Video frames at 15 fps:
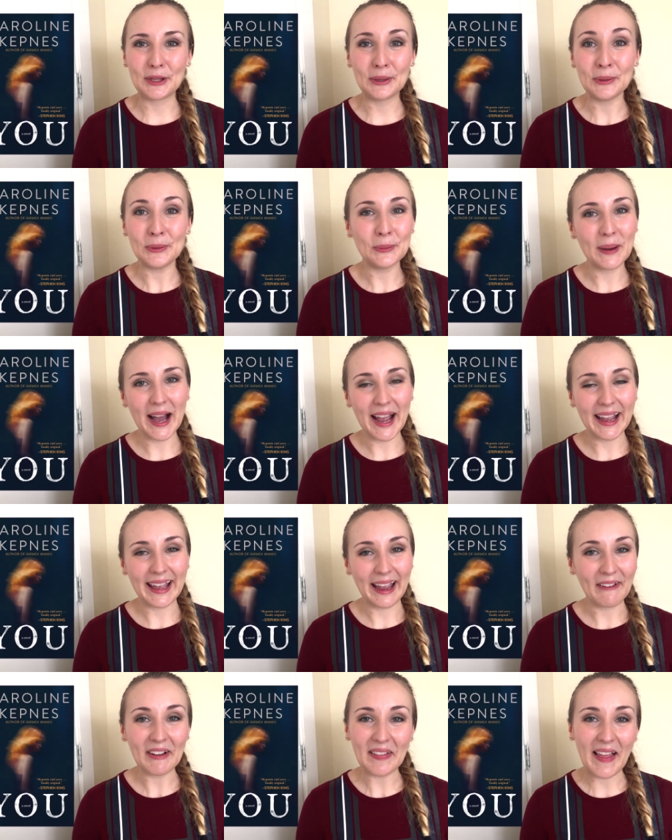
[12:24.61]
You by
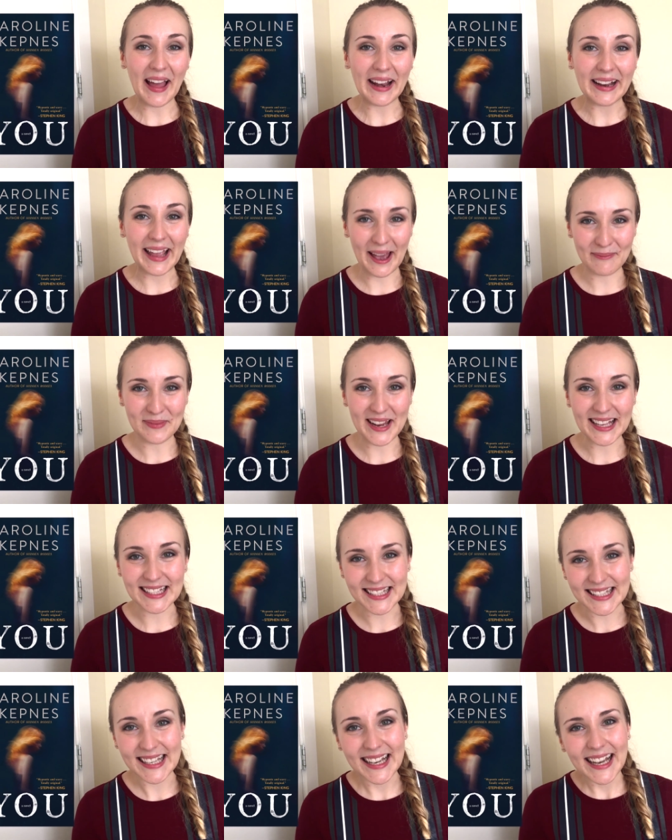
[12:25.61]
Caroline
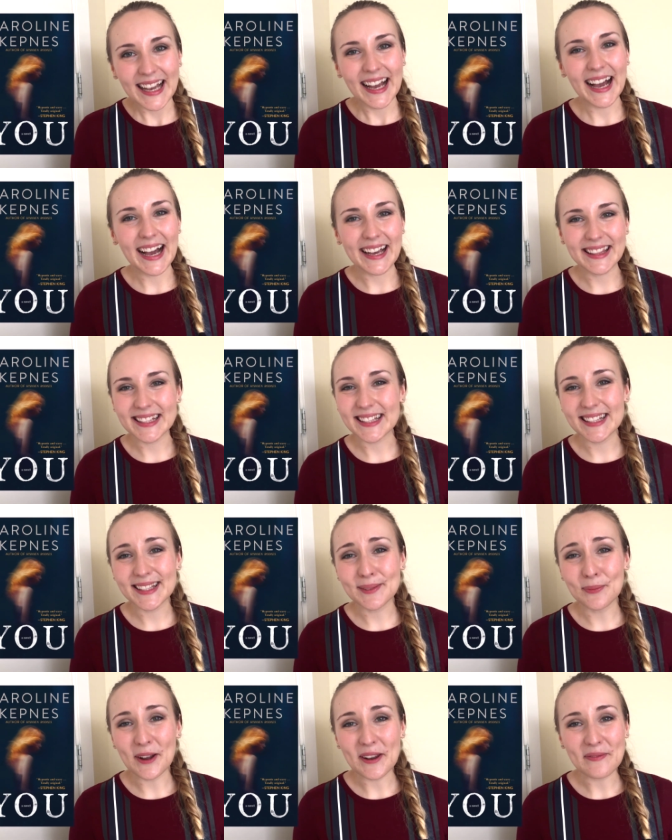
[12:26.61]
Kepnes. Uh, this
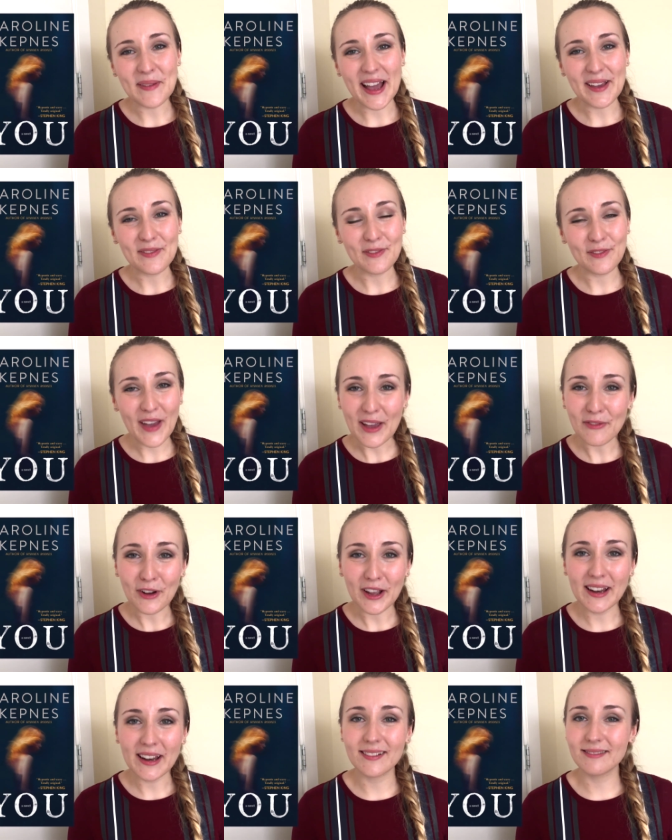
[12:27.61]
is one of my my
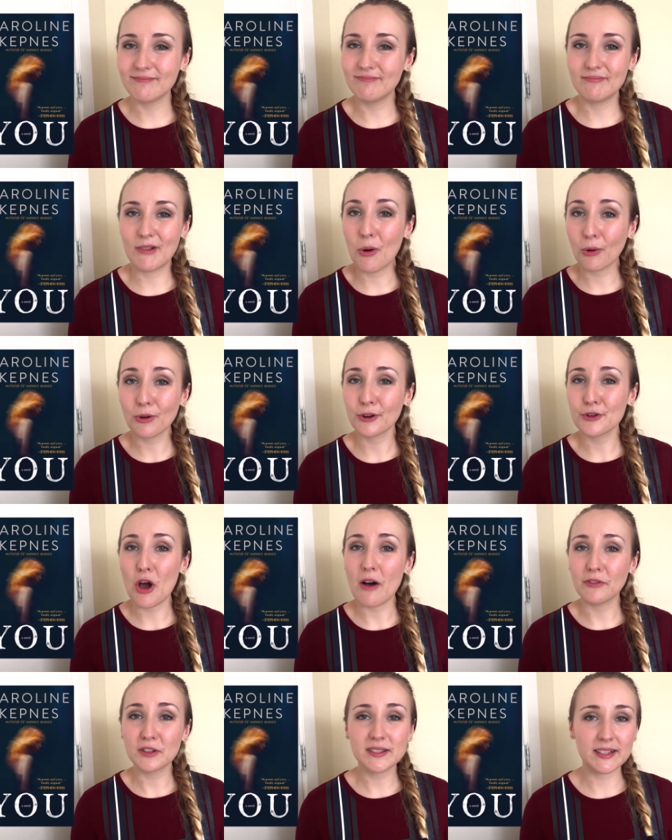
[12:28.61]
favorite horror
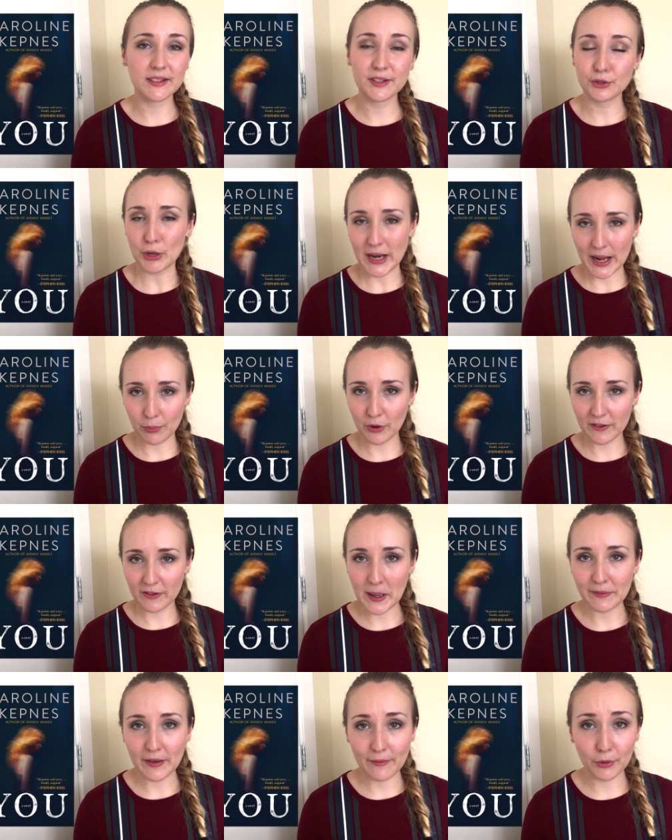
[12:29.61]
novels and straight up one of
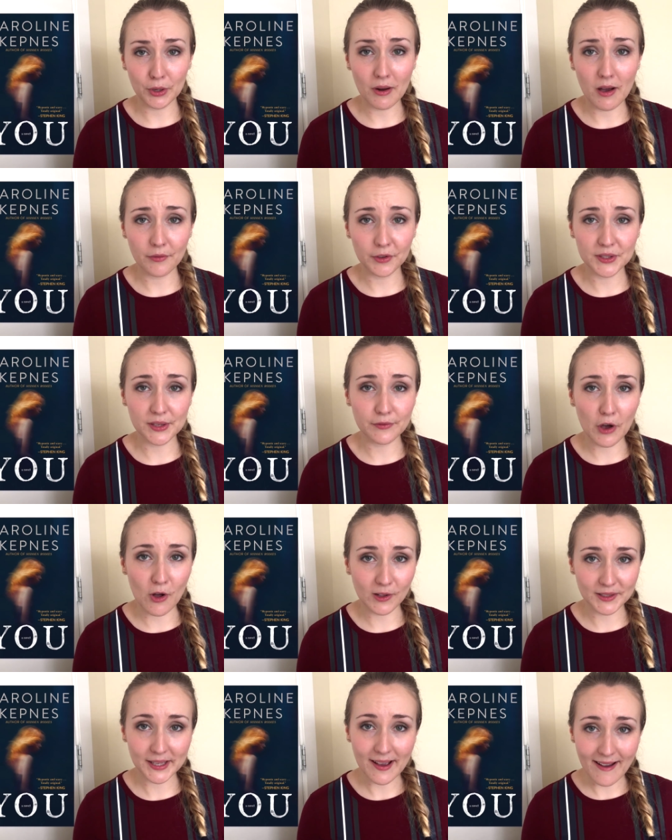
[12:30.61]
my favorite novels of
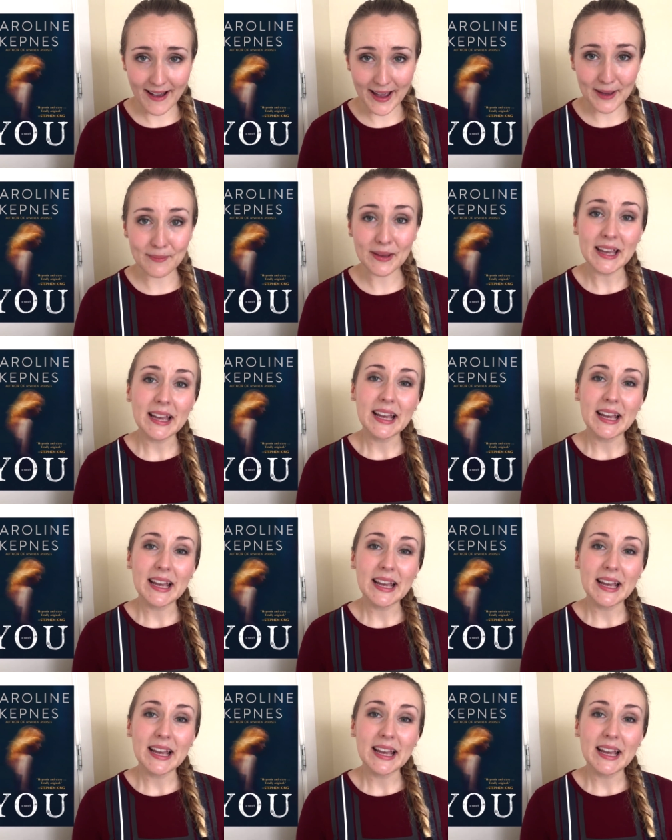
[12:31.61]
all time.